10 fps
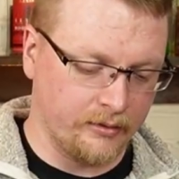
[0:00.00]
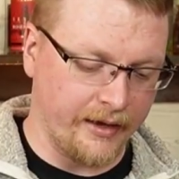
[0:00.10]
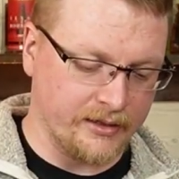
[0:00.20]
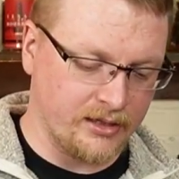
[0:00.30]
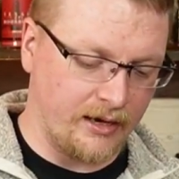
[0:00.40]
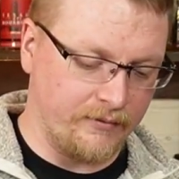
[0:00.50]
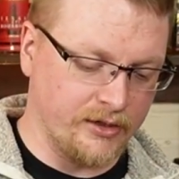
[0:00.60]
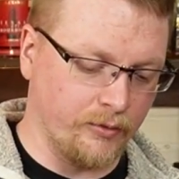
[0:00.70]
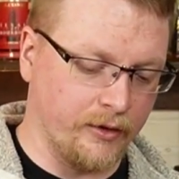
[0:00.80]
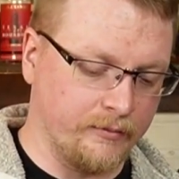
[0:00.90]
gotta save
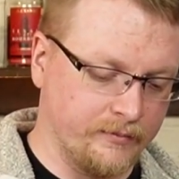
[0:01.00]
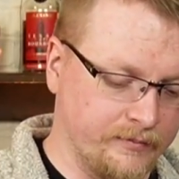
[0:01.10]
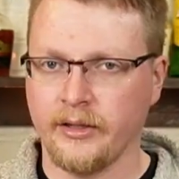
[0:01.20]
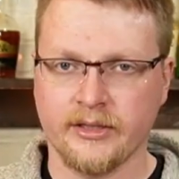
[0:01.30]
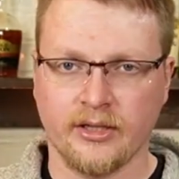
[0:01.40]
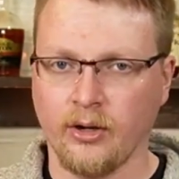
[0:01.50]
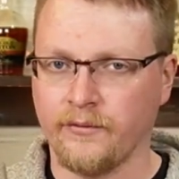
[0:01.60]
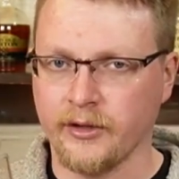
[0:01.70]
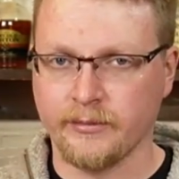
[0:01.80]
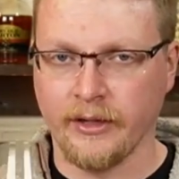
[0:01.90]
this one. Let's go in
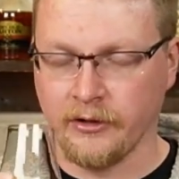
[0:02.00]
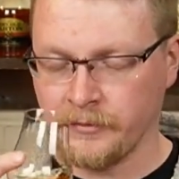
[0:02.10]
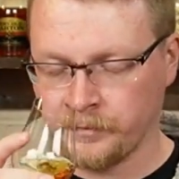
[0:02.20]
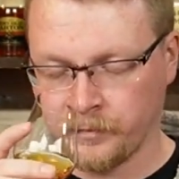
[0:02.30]
for a smell.